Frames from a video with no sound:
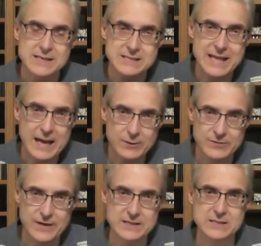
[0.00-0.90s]

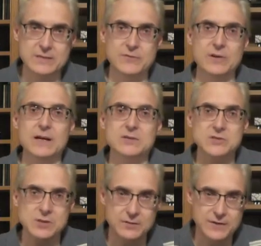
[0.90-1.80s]
sacrificing for us,
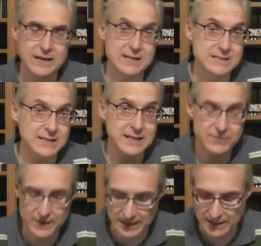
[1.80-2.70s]
serving us,
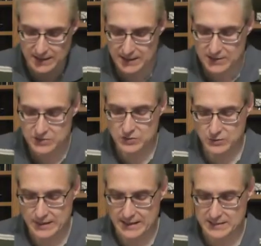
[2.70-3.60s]
giving
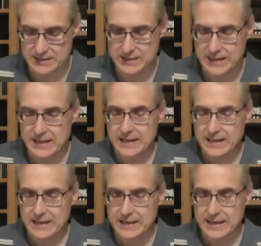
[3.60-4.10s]
to us.